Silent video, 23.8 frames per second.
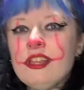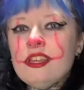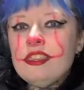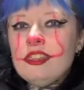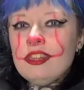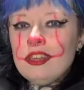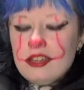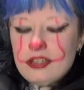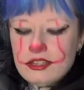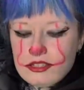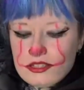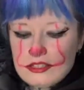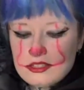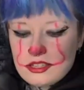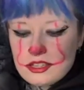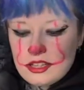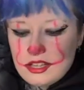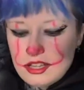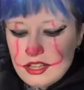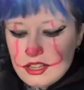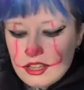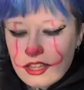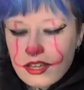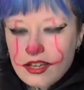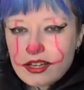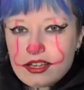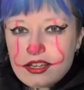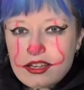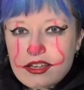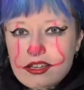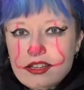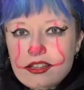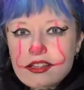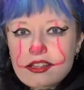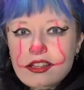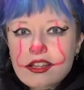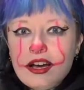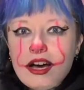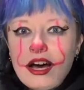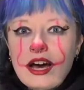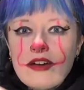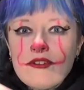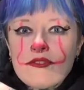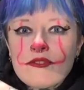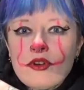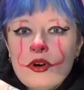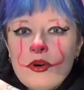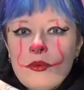like this, like
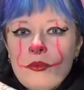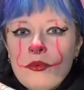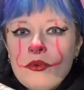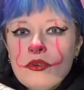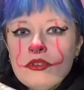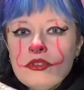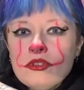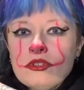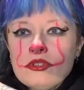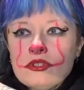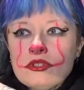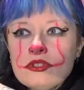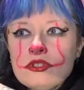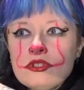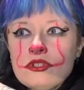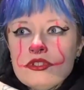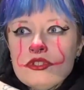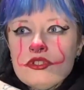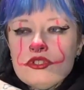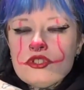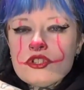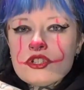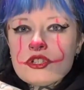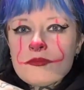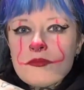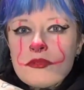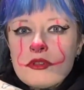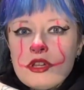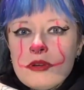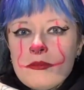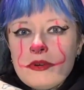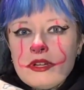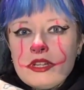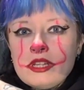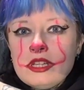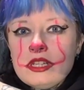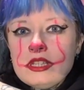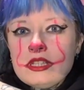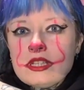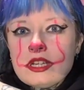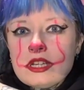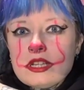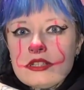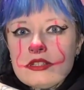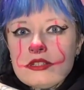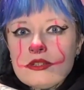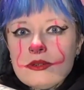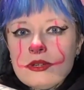I've got one just below my knee
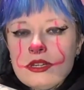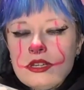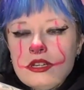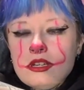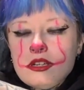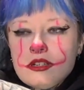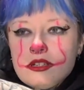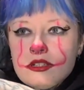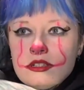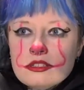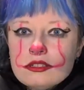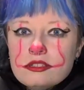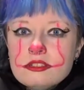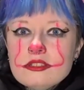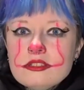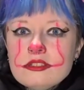tattoo here,